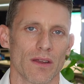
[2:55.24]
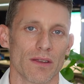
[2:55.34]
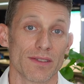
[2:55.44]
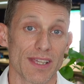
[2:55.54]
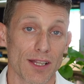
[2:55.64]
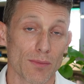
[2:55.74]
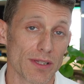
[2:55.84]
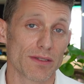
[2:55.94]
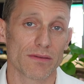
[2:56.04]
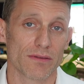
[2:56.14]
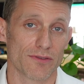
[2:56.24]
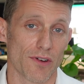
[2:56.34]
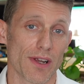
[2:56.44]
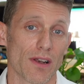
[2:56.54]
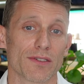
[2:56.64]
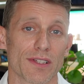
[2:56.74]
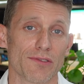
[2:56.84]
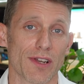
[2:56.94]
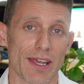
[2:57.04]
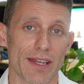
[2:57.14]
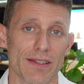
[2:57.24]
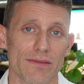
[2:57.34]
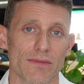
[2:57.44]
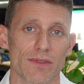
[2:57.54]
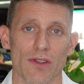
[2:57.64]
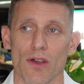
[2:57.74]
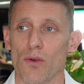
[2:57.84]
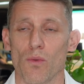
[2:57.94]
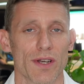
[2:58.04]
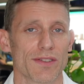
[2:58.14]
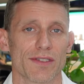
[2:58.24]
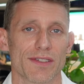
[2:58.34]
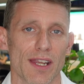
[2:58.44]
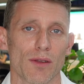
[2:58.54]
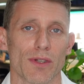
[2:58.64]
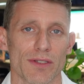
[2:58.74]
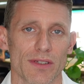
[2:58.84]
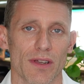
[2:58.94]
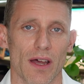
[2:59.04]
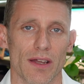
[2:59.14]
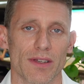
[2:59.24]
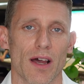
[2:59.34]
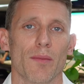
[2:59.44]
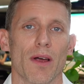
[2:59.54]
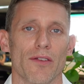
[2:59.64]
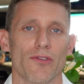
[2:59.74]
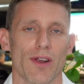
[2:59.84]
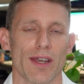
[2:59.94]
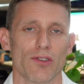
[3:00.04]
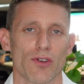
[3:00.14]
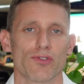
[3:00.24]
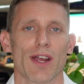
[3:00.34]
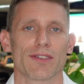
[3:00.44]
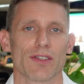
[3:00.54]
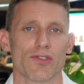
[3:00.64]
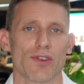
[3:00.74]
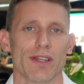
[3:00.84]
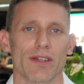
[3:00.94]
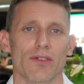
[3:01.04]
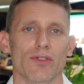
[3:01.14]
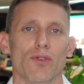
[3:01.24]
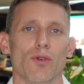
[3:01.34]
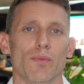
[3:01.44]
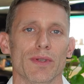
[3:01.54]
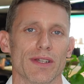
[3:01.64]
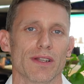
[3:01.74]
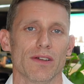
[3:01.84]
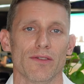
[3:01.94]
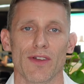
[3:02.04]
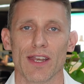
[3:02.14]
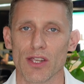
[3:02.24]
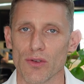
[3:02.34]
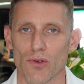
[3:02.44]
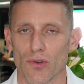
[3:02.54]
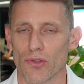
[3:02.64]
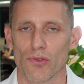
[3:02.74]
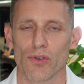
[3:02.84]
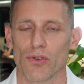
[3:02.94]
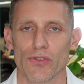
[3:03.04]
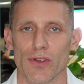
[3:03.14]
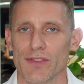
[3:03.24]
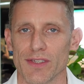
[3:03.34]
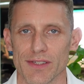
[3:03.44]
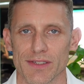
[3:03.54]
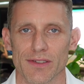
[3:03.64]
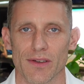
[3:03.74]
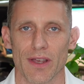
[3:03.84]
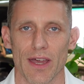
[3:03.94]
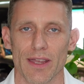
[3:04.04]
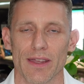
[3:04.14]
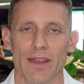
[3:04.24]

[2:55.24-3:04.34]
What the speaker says: Settlement is very closely related. So what is the settlement timeline for any contracts that are traded on your particular venue or through your services? Okay.